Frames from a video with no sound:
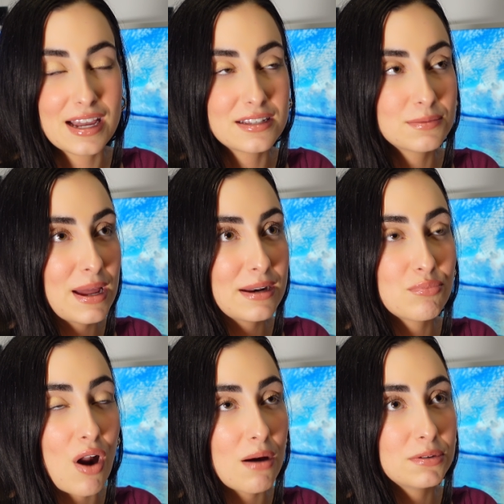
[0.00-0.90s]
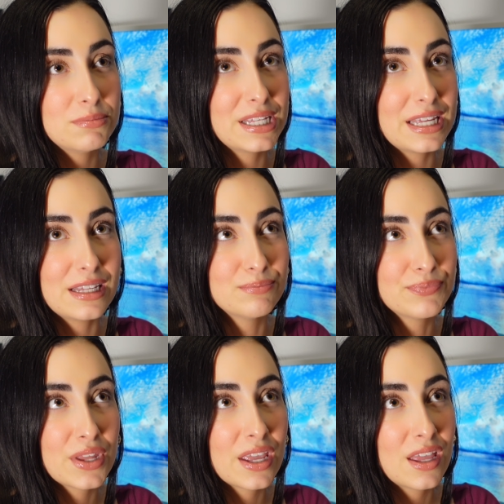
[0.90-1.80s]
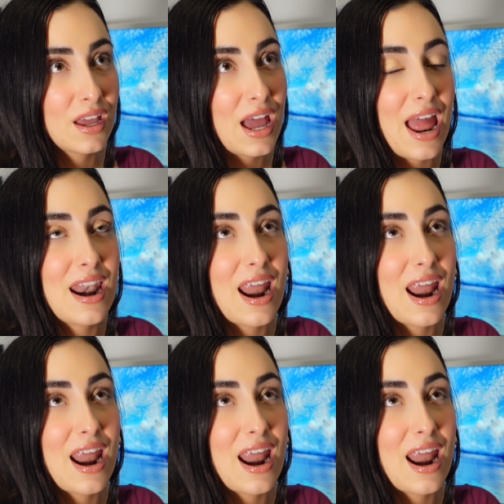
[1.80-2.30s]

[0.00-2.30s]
I spent probably an